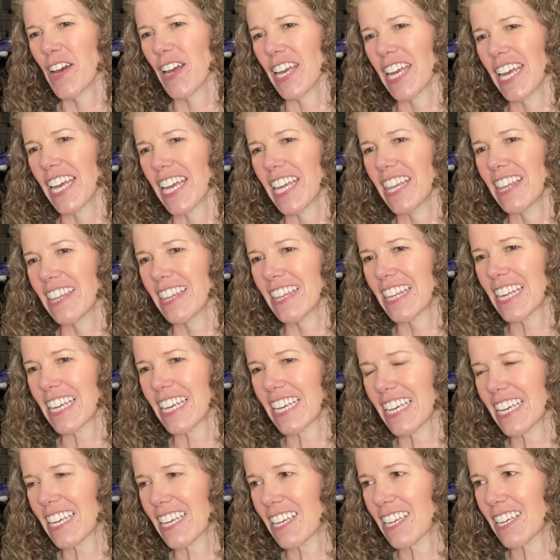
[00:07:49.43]
in
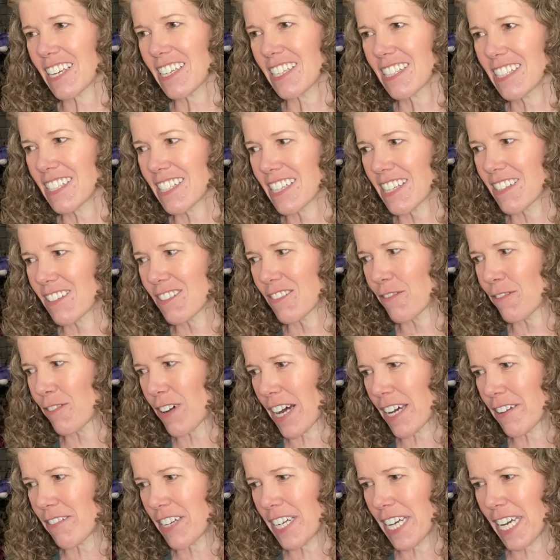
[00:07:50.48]
the
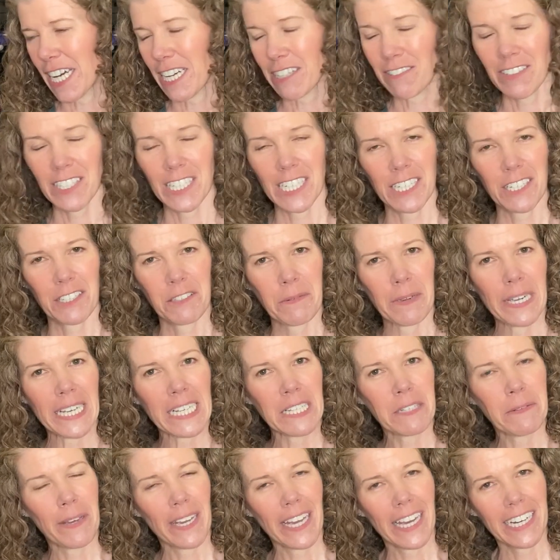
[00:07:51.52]
5.5, 6
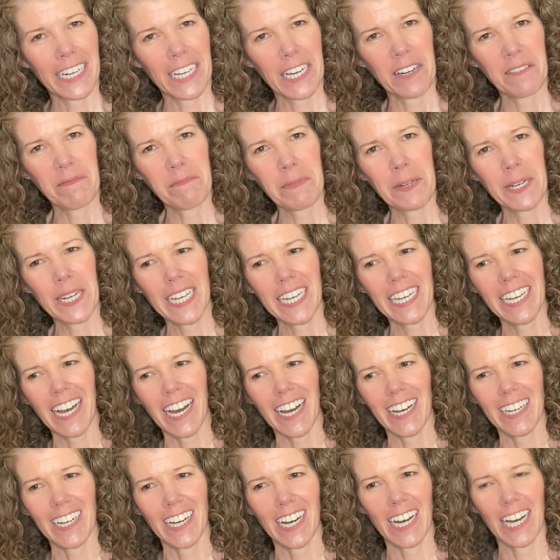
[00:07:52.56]
weeks we had company,
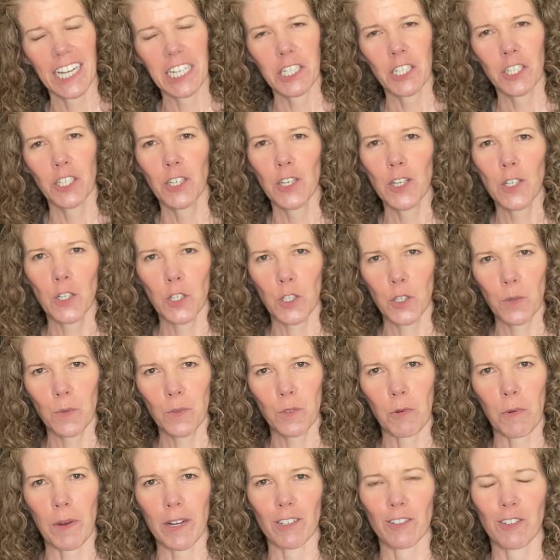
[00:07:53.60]
I got 2
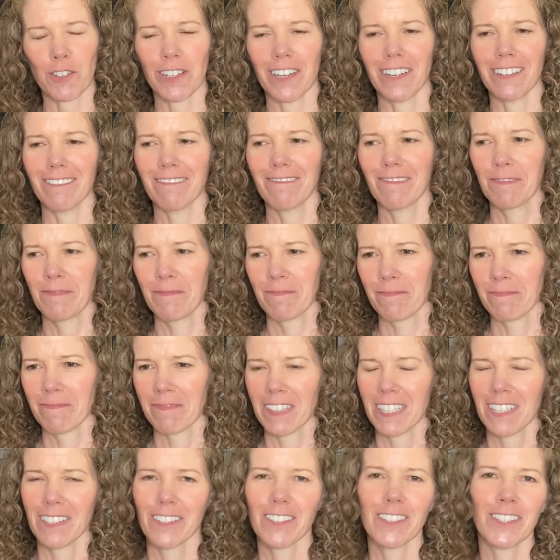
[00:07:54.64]
squares done.
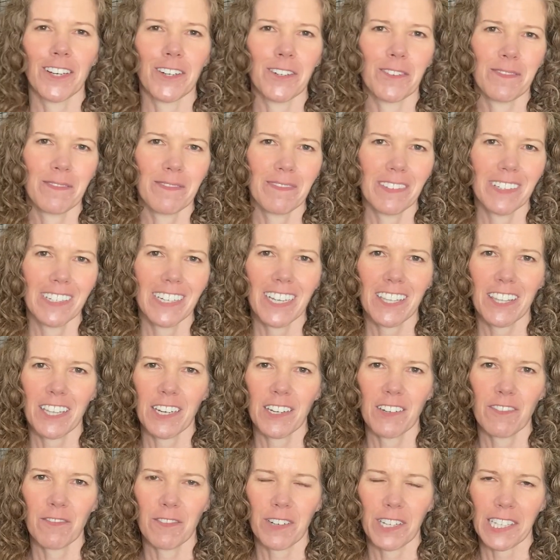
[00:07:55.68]
So
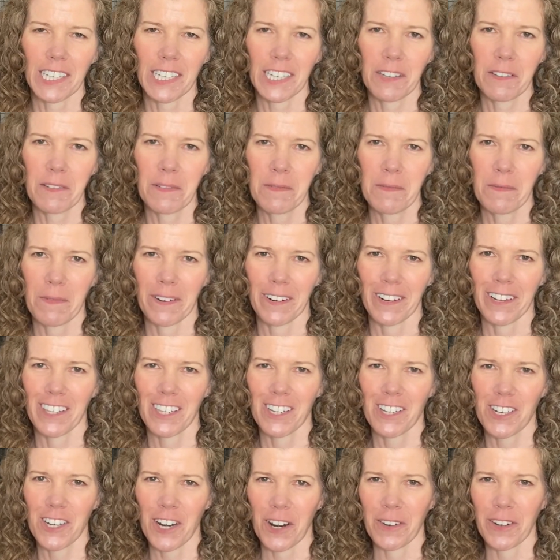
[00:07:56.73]
nothing really worth
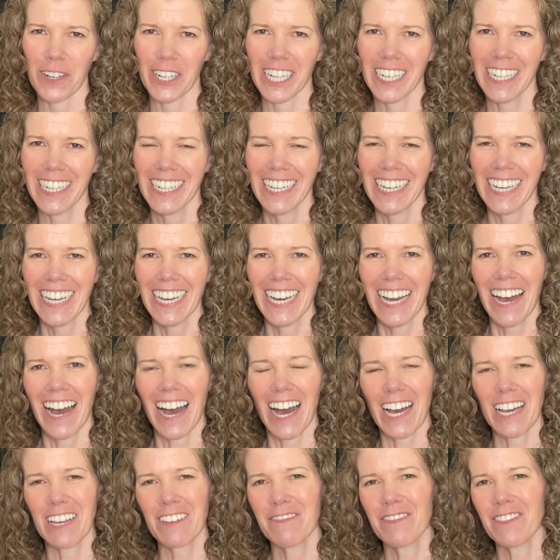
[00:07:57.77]
showing.
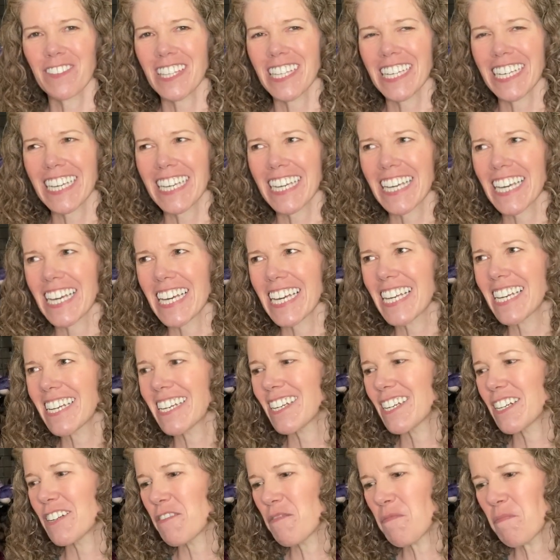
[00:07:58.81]
I'm
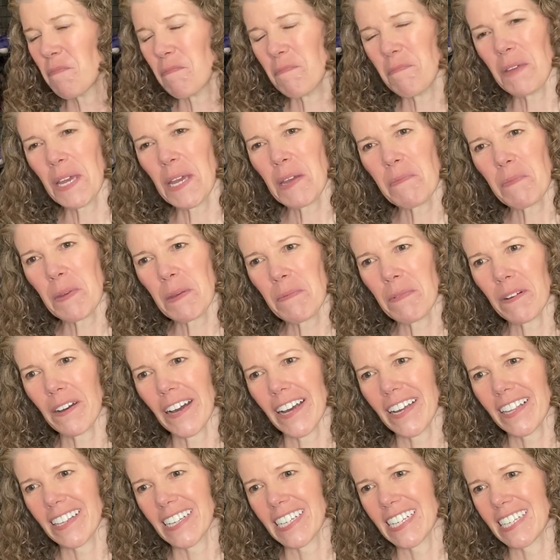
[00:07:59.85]
thinking maybe
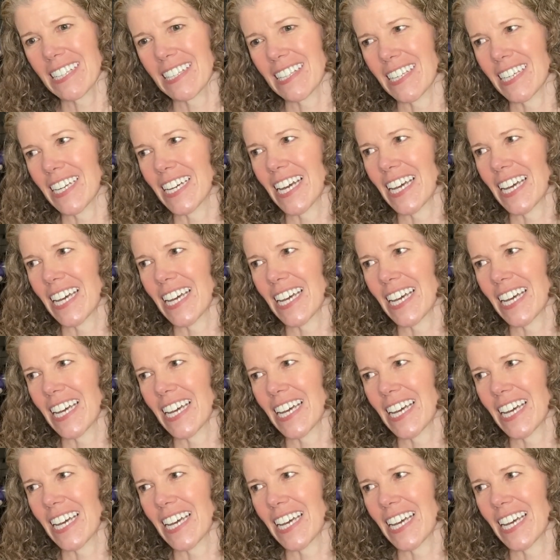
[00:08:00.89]
by like the